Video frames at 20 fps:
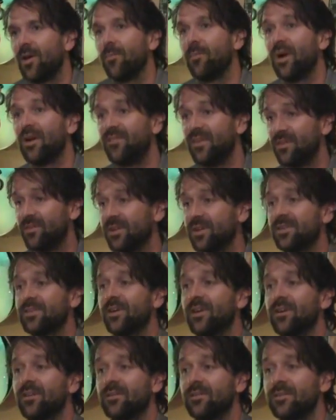My favorite
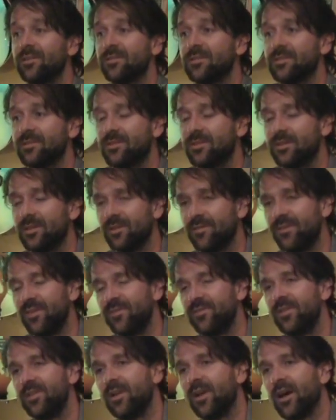guitar is the
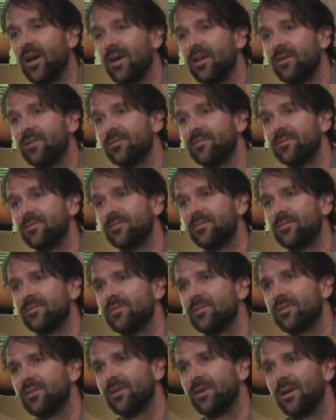59
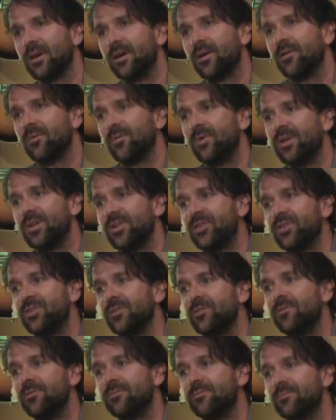
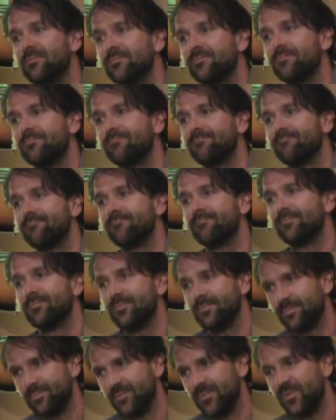reissue
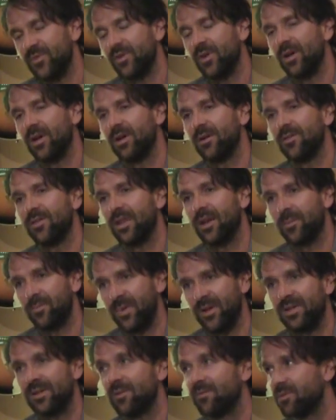that I
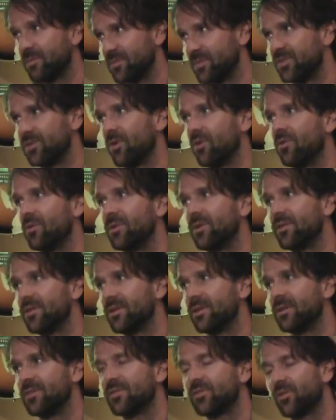picked up from the showroom here,
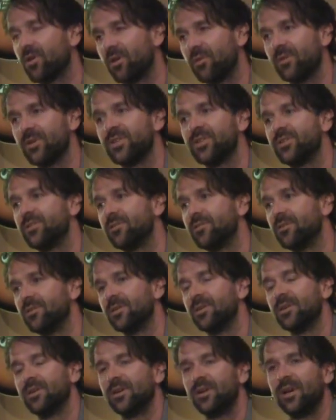the historic reissue.
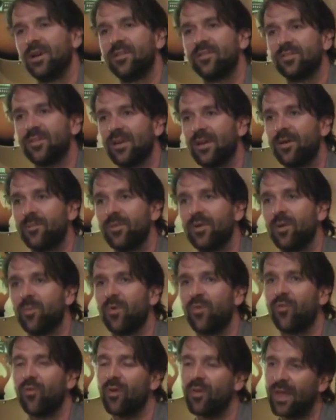It's you know,
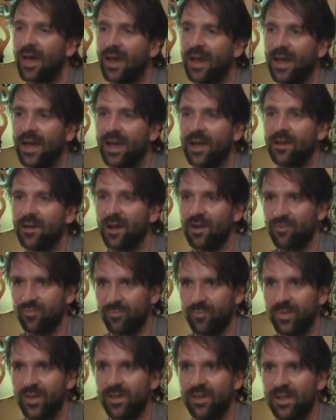before that
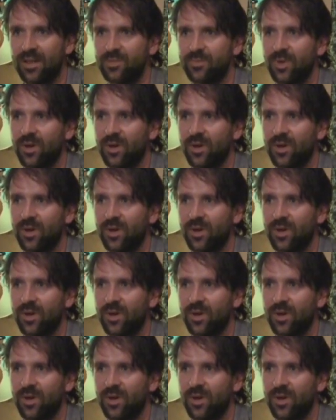I've played Les